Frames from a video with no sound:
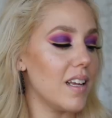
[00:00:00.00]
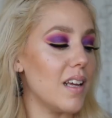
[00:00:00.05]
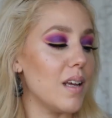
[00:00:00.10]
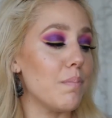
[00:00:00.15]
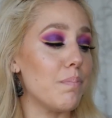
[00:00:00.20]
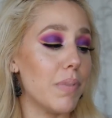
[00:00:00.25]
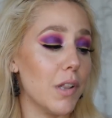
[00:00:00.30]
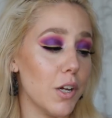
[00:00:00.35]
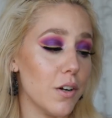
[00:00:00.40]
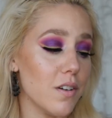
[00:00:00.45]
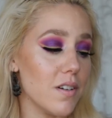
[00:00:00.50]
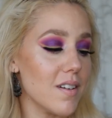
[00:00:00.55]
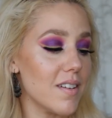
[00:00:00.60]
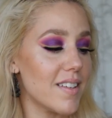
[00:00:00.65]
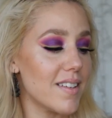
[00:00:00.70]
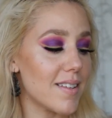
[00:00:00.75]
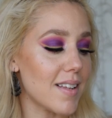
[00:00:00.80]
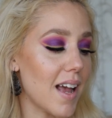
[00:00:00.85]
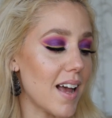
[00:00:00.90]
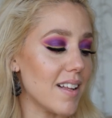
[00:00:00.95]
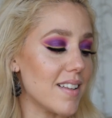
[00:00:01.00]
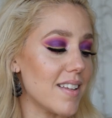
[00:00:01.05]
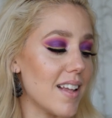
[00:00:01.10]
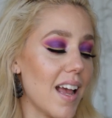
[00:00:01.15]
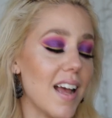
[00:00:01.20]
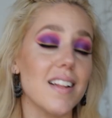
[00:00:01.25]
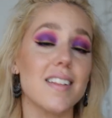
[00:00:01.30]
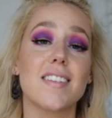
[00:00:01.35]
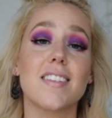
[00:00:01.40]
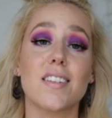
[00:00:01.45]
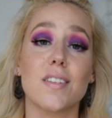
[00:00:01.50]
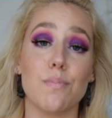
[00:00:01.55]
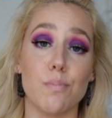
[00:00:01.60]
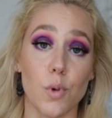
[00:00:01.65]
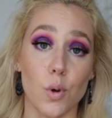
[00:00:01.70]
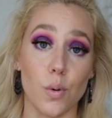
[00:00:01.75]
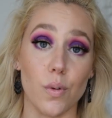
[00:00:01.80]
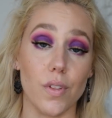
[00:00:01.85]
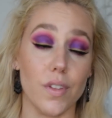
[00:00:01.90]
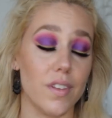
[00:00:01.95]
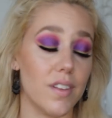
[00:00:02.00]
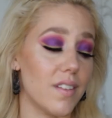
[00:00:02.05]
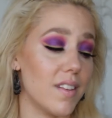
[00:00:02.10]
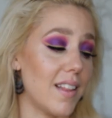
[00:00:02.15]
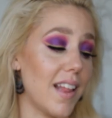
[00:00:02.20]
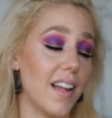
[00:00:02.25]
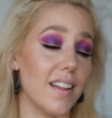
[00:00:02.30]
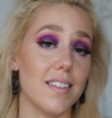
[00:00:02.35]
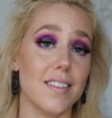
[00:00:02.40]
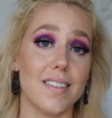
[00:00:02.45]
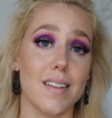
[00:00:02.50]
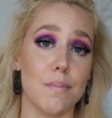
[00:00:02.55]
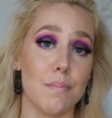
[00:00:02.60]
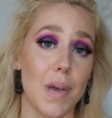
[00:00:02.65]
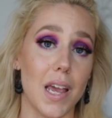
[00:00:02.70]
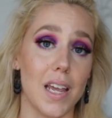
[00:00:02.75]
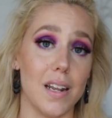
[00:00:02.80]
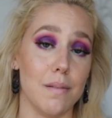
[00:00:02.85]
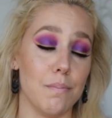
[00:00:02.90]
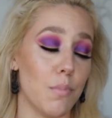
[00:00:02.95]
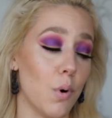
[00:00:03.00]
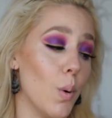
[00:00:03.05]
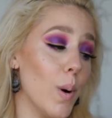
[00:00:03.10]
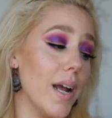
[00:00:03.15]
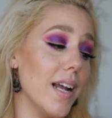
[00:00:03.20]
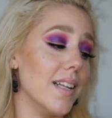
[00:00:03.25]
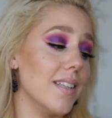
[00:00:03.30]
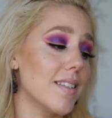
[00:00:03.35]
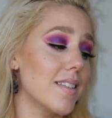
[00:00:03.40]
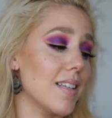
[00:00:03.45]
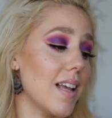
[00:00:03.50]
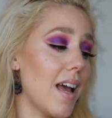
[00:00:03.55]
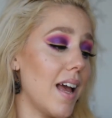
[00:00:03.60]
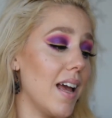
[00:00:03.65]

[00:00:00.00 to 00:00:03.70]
it blurs, sets, and smooths. That's the main point.